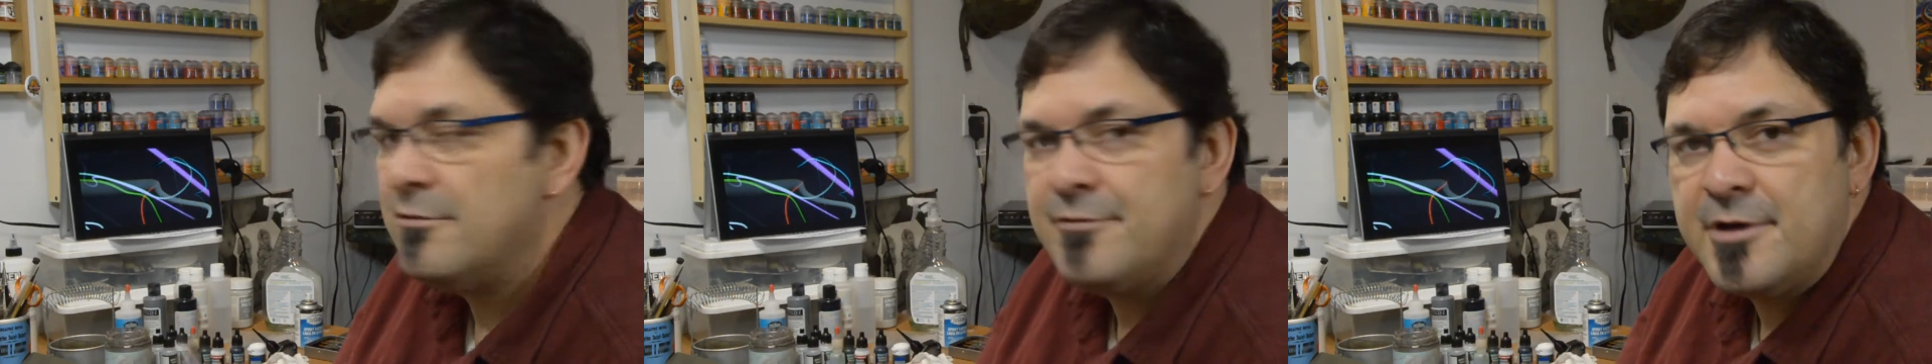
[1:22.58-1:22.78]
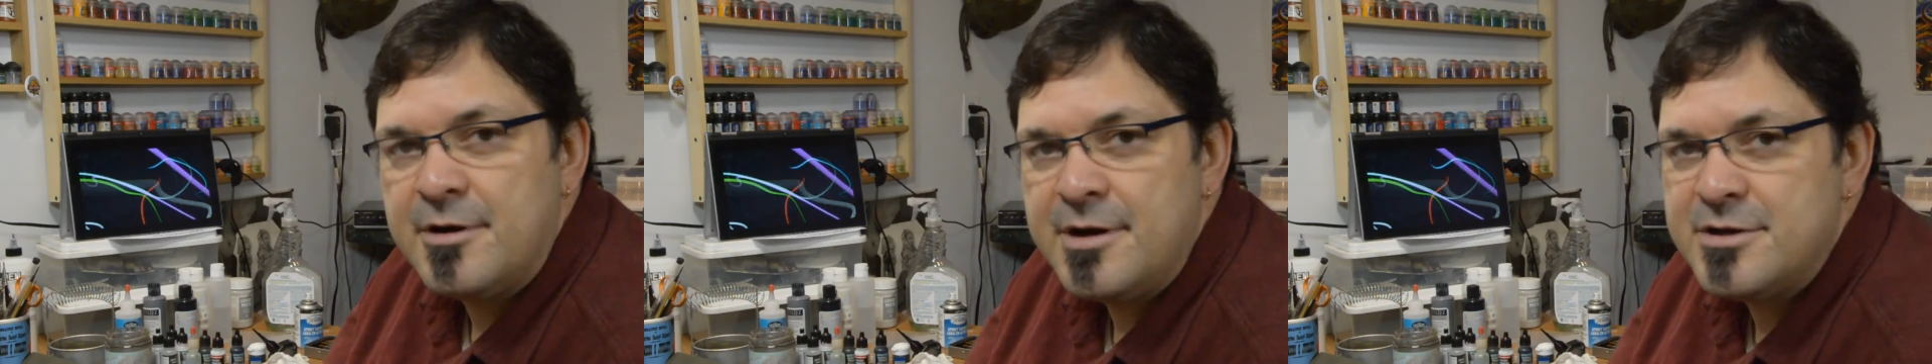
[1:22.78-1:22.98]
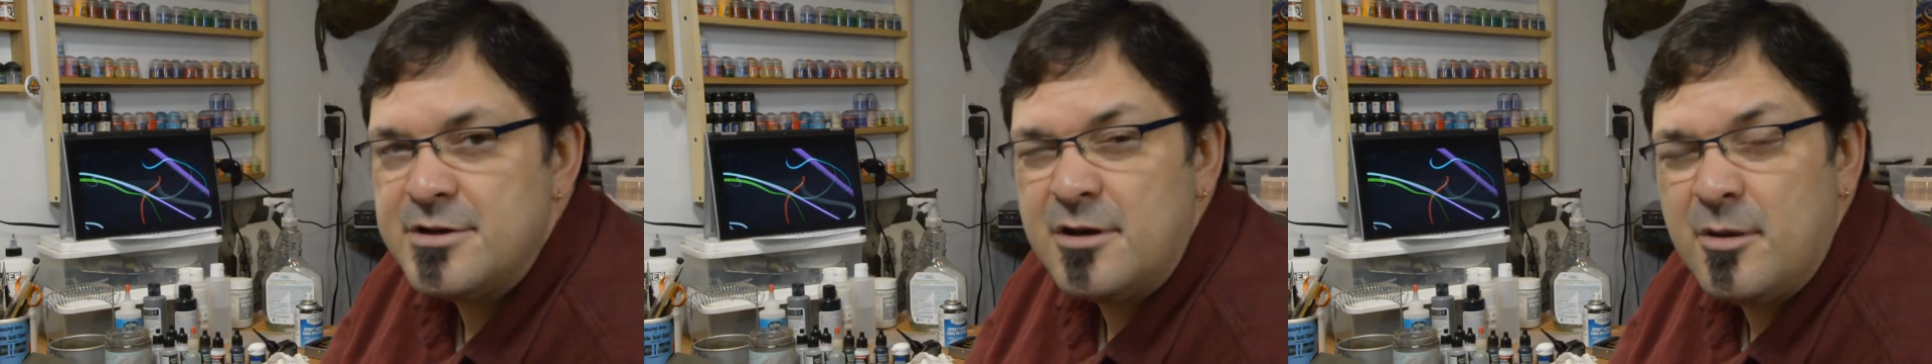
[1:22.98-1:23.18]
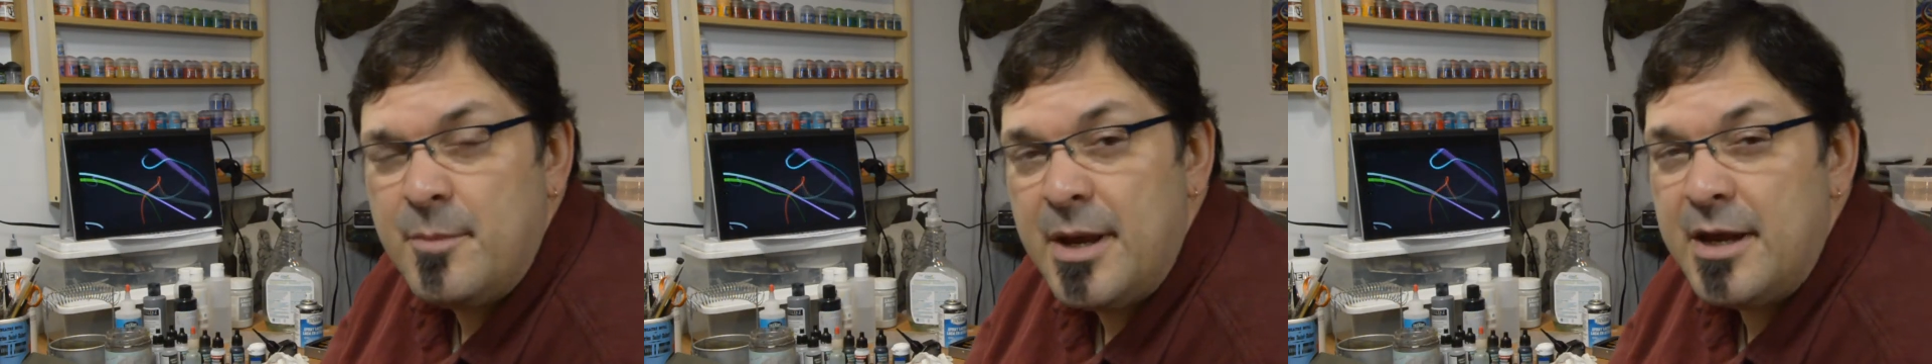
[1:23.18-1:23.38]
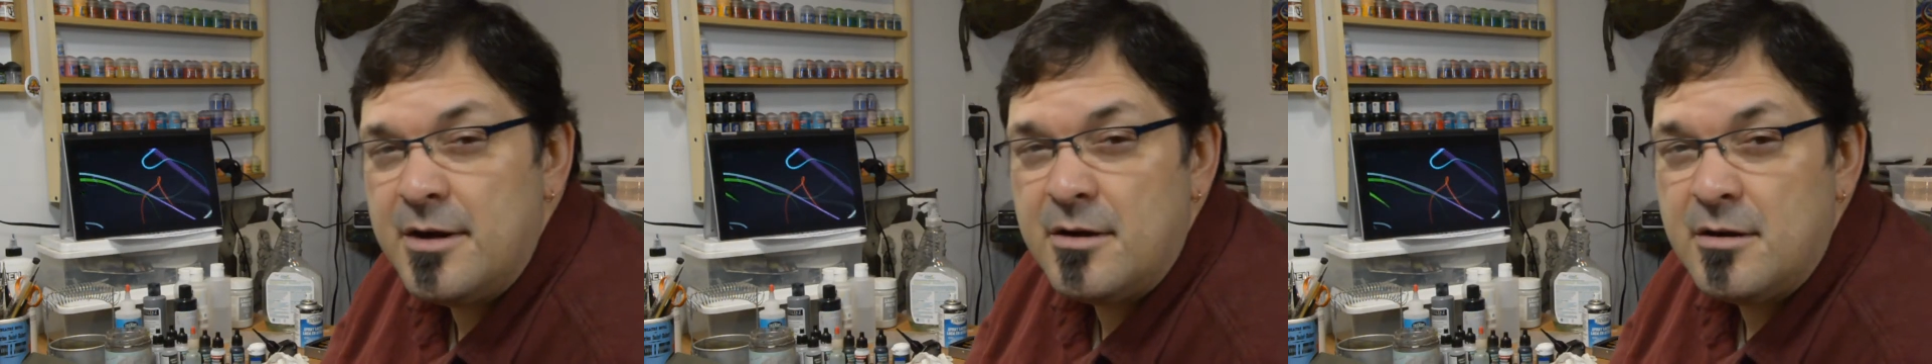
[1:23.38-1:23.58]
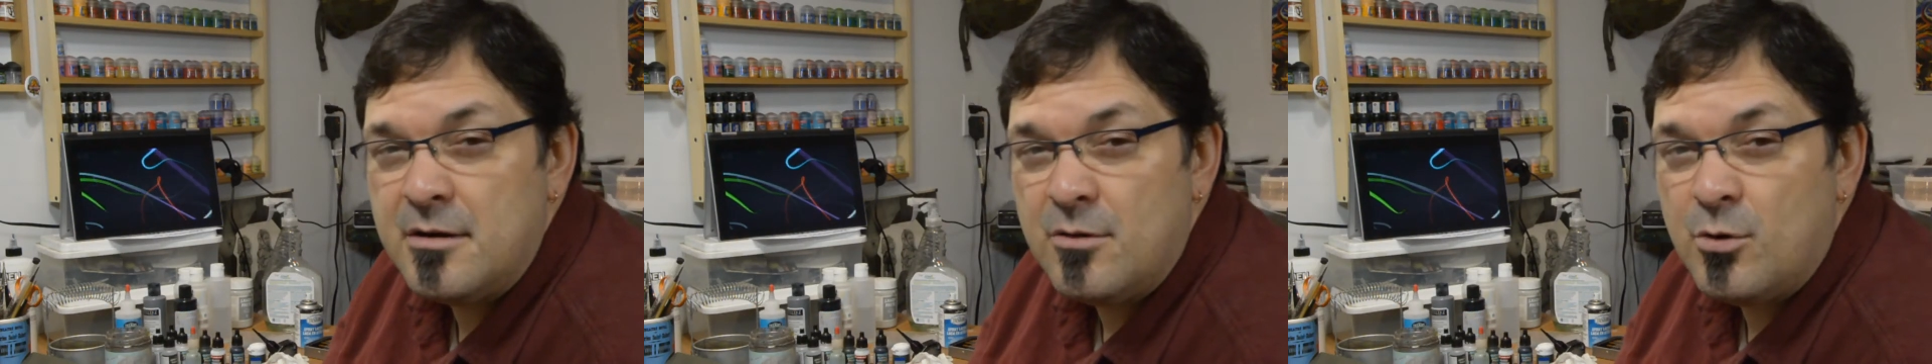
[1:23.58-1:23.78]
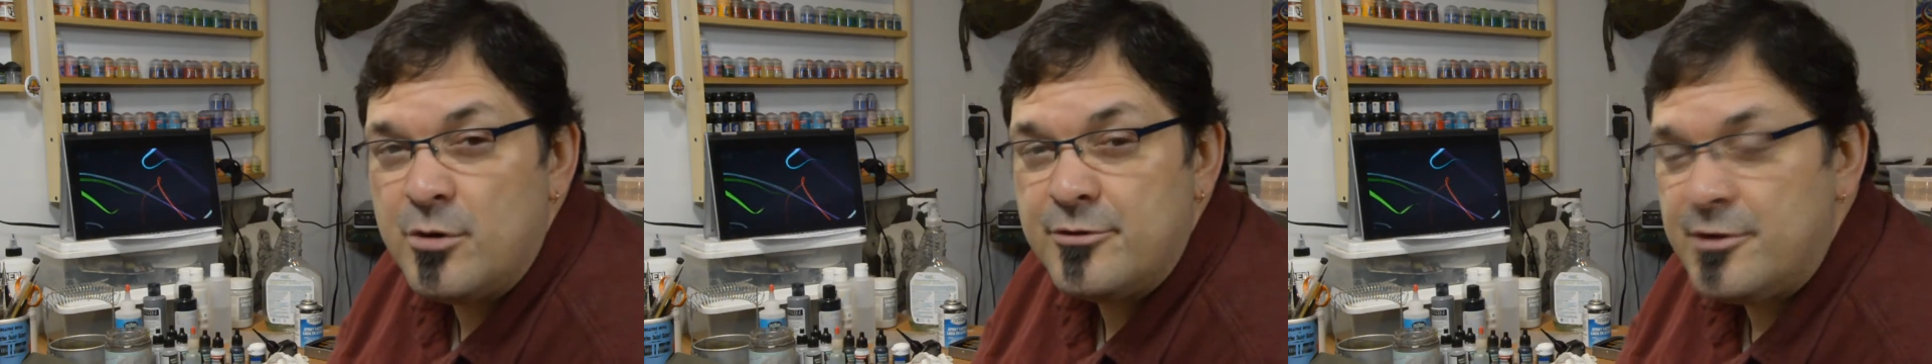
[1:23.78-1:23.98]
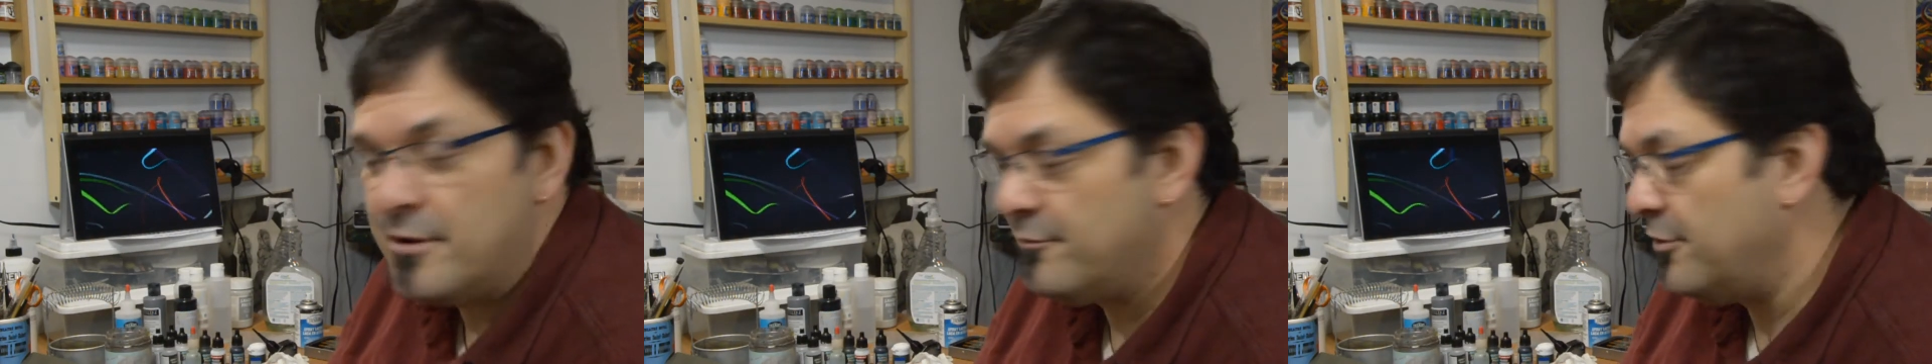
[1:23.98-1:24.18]
Federation Commander or
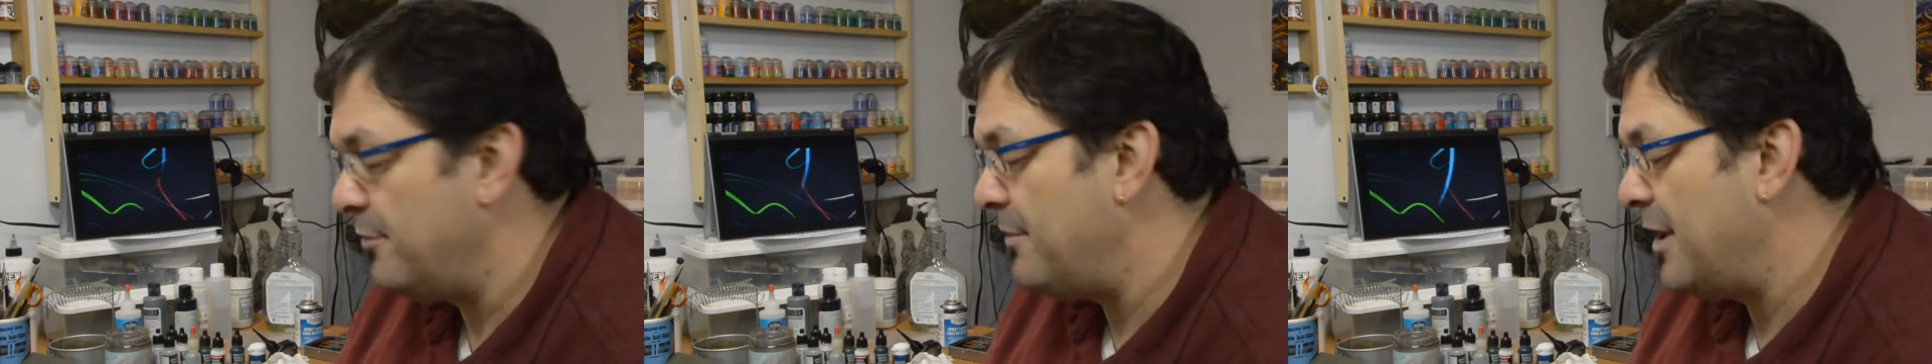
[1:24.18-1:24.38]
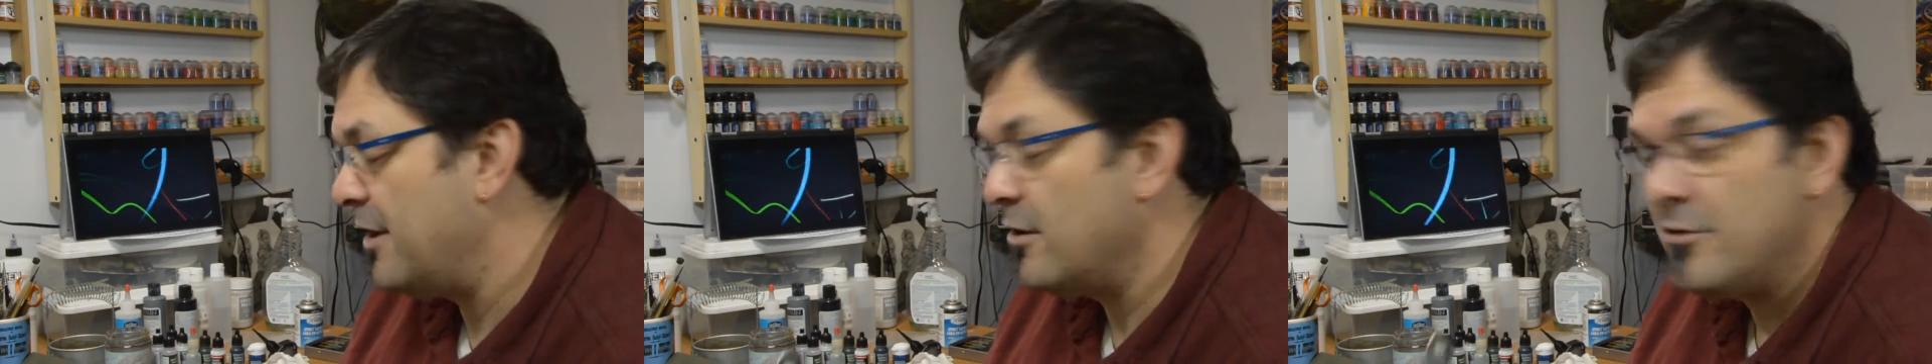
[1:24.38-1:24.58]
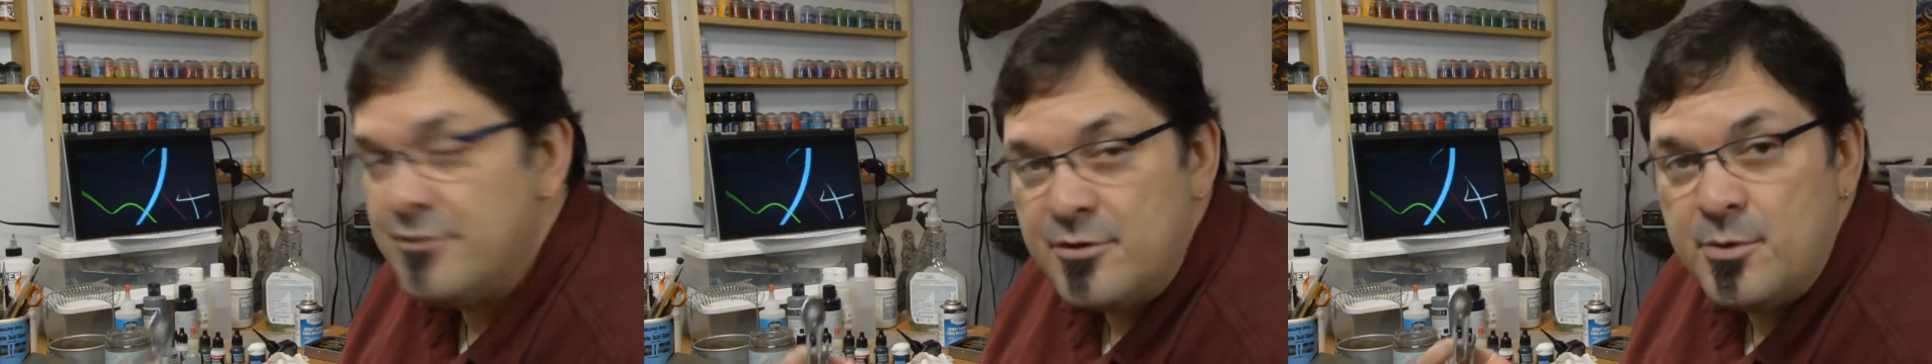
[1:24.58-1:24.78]
Starfleet battles.